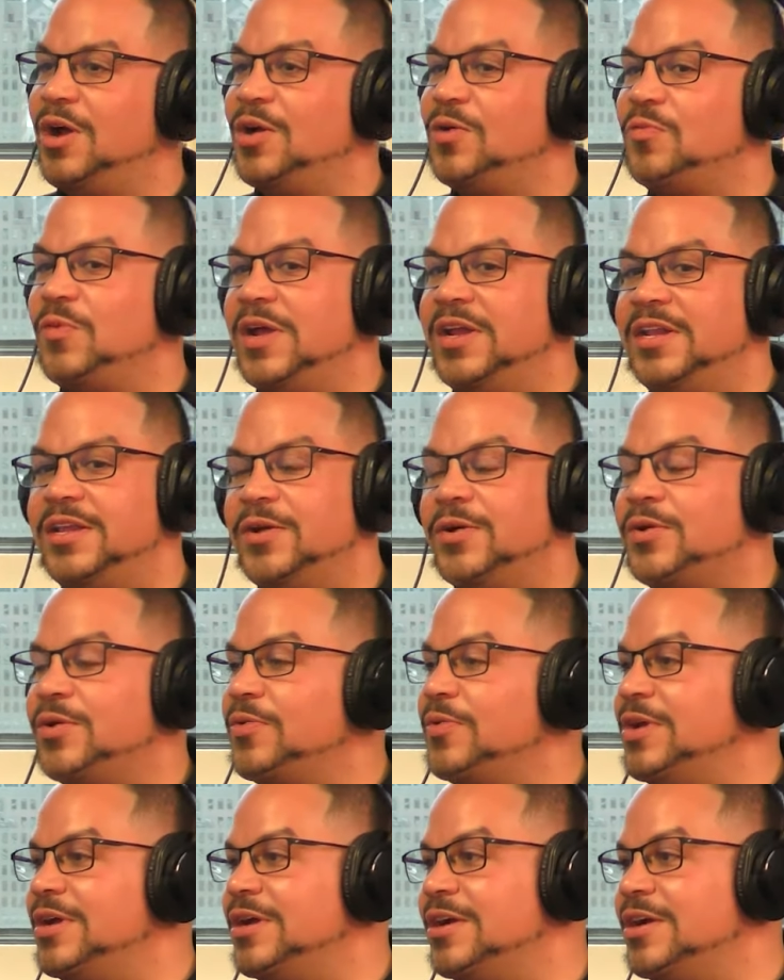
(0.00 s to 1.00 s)
her, her
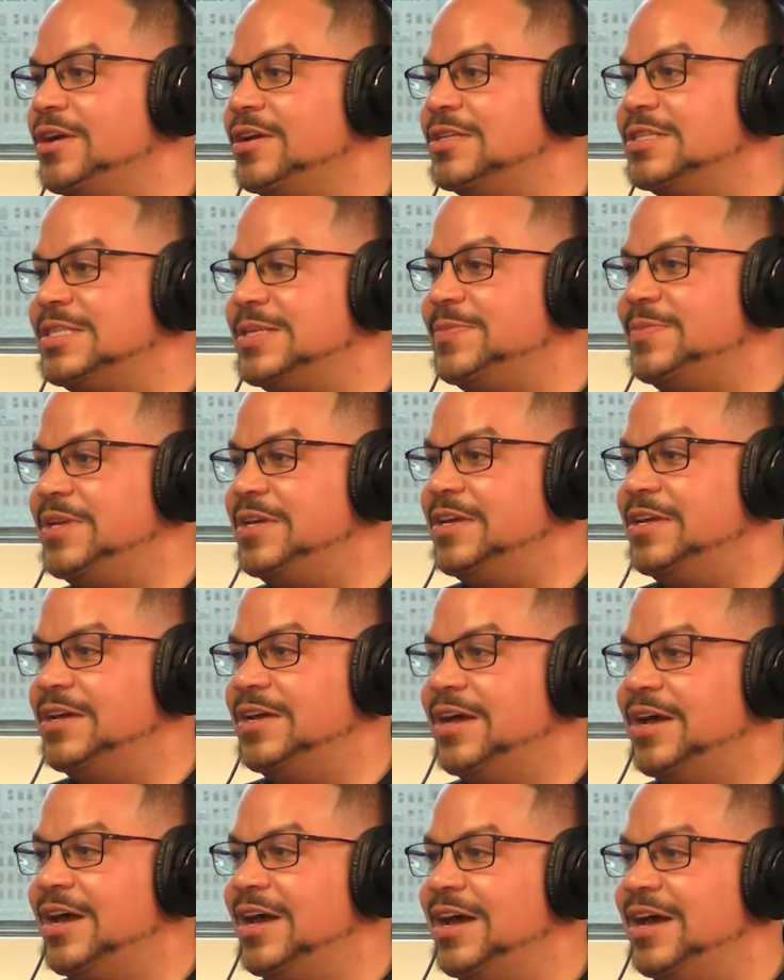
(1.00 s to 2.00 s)
radio career to
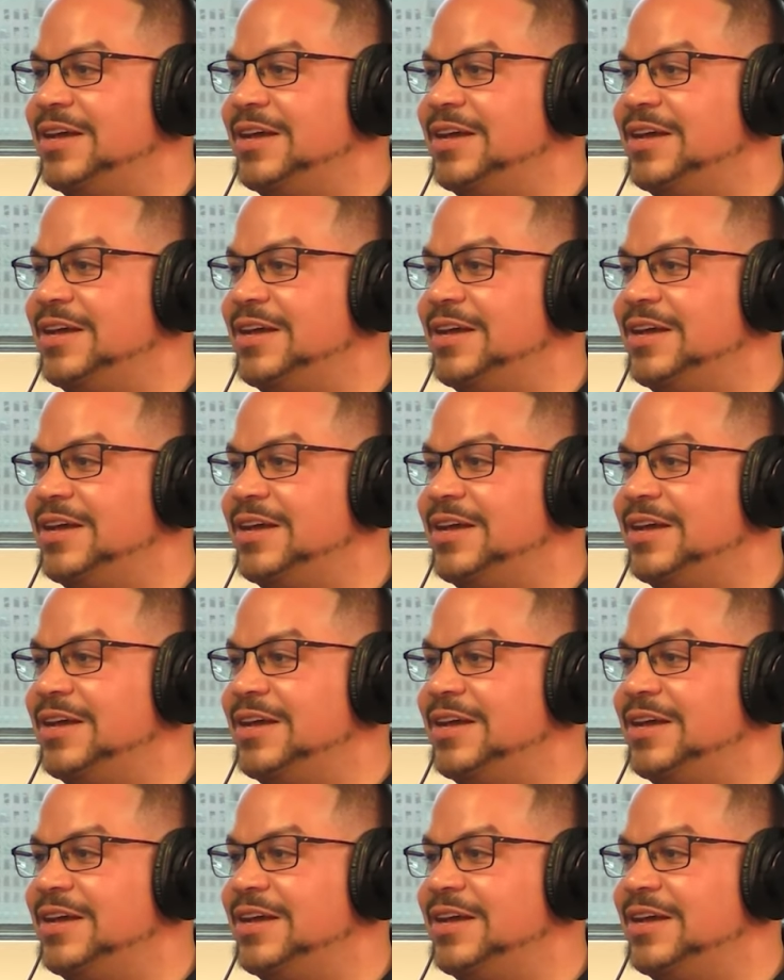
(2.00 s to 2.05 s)
me,